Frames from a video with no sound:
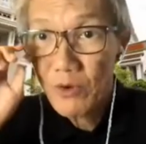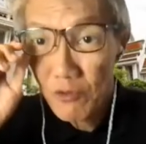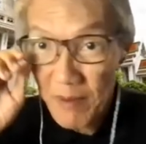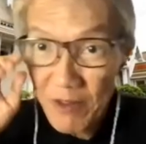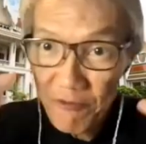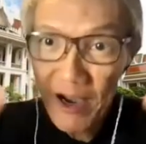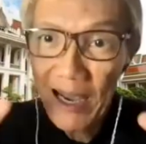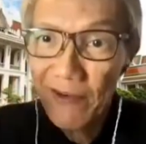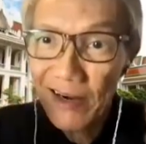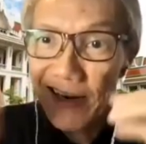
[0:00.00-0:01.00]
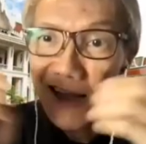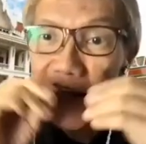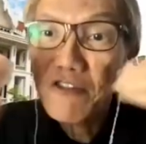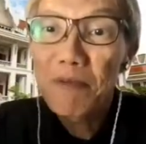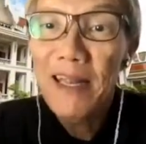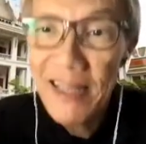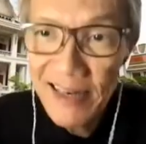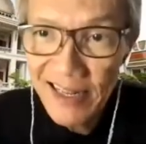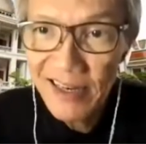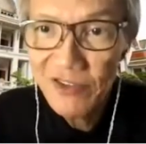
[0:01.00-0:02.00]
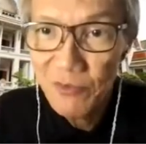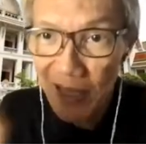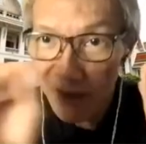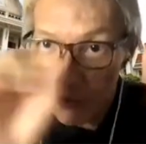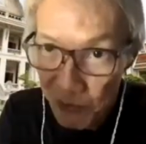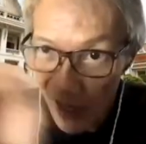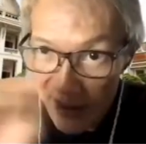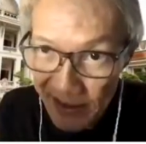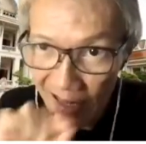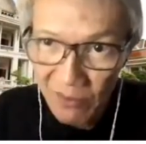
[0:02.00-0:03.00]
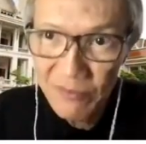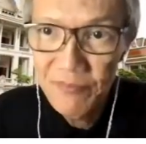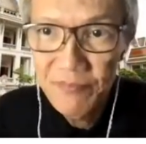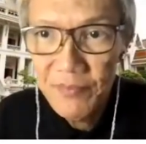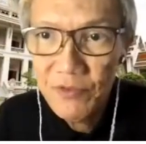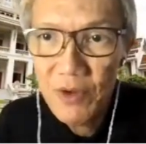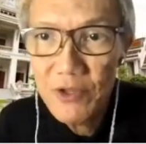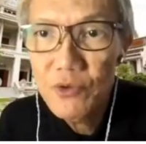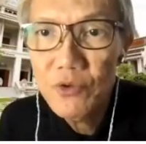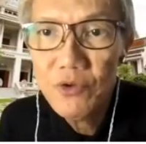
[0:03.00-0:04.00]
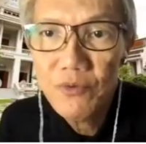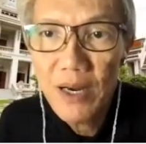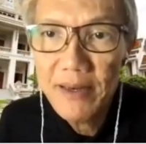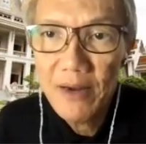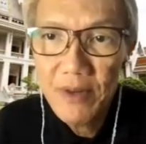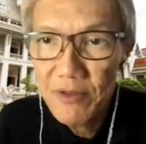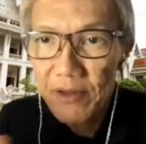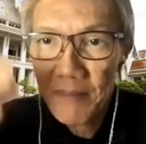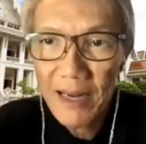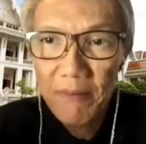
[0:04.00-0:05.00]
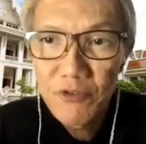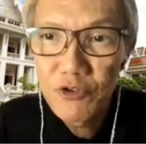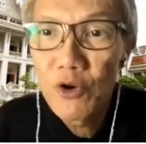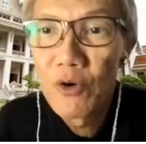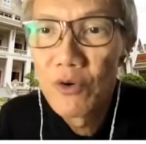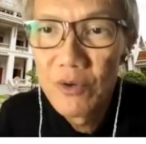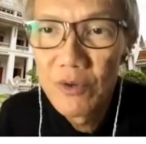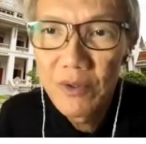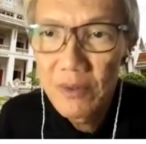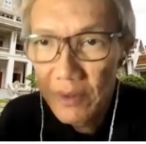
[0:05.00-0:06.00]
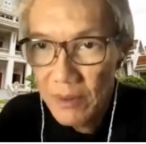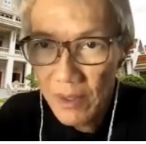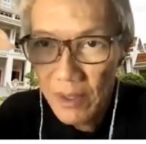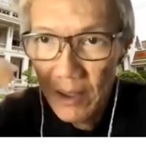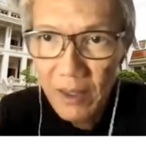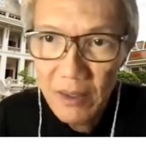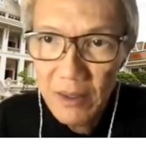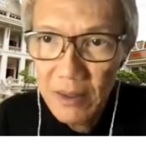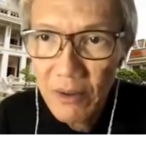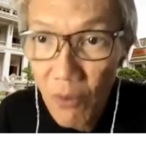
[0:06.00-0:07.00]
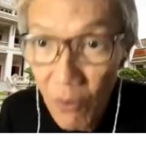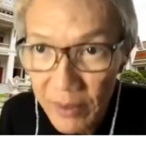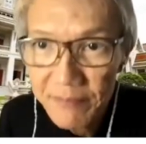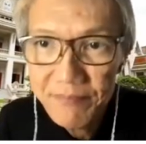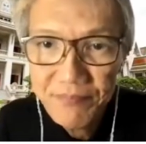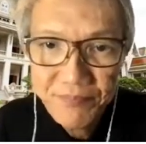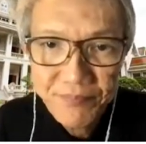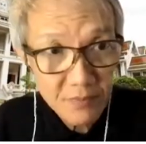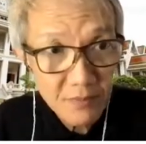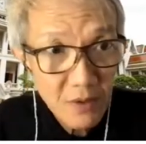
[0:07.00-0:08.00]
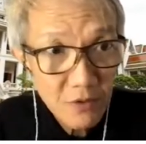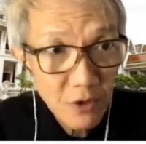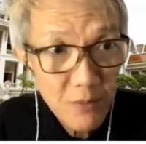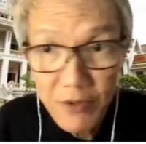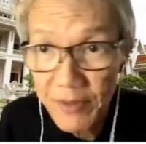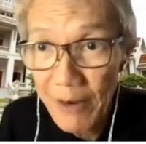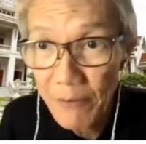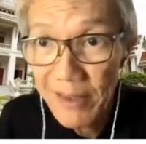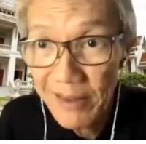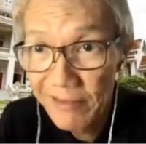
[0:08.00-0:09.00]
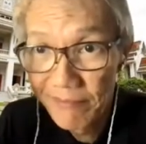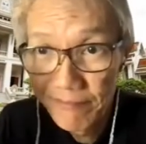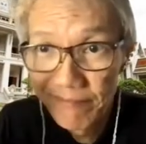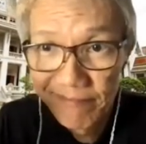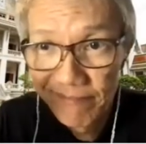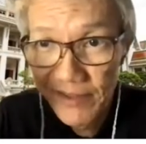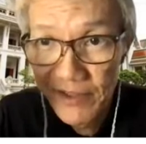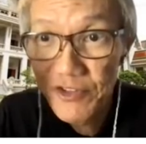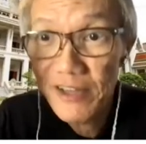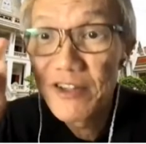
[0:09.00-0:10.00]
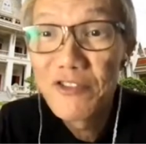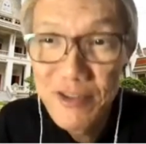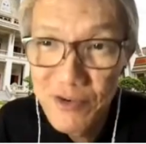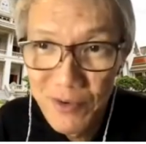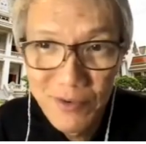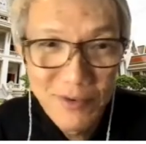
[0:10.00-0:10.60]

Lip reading: to specify rather than explain in English, we have to write down. So I choose to write down in some kind of pseudo code. So we start with the instruction 0.